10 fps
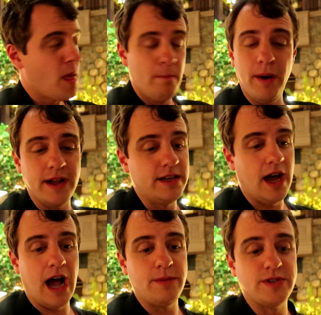but
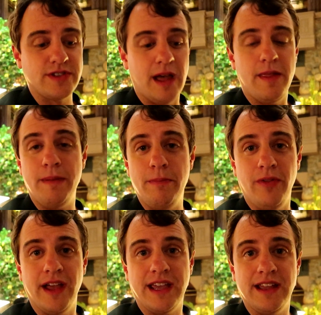I'm just glad that people
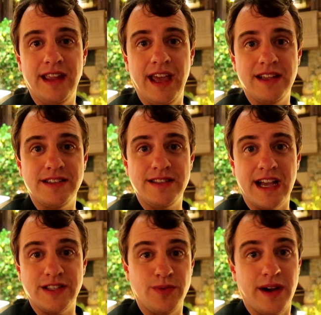like it, and
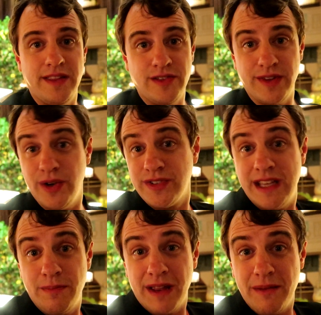that's why these videos
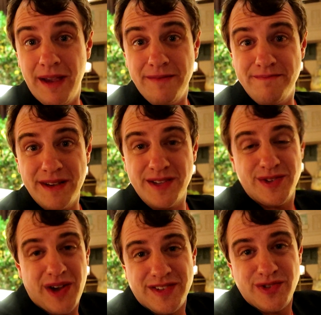keep getting made, because
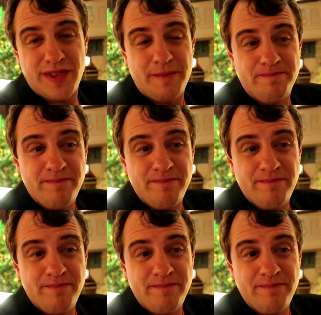you guys enjoy them.